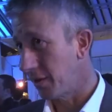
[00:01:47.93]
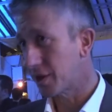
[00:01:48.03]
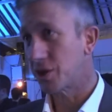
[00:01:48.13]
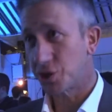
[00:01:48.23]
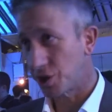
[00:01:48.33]

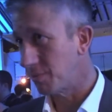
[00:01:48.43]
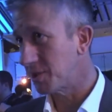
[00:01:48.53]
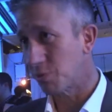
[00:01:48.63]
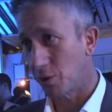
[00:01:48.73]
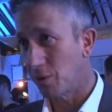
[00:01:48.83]
The
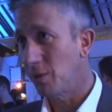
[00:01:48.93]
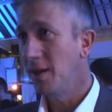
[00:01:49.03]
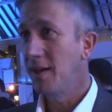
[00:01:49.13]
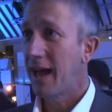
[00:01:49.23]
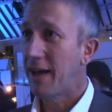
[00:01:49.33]
consumers will
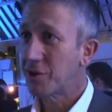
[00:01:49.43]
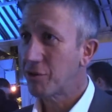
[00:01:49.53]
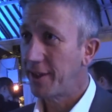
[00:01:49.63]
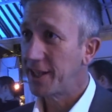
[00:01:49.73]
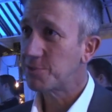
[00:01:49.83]
have a
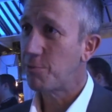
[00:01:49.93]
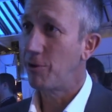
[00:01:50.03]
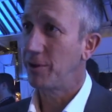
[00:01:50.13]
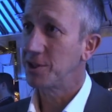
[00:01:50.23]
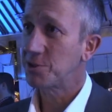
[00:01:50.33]
great
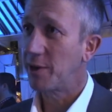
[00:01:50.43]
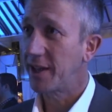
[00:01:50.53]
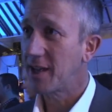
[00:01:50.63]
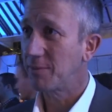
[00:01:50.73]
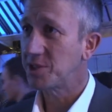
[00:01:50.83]
experience when
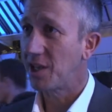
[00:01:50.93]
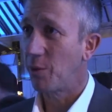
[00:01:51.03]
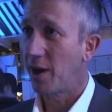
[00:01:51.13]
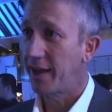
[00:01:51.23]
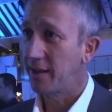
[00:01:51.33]
it comes their
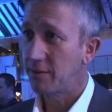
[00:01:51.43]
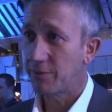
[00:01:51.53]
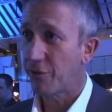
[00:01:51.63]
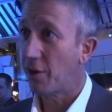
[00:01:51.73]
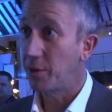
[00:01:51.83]
way
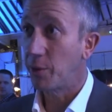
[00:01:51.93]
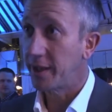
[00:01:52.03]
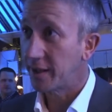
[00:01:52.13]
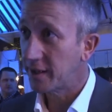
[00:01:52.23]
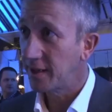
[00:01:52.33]
Friday week.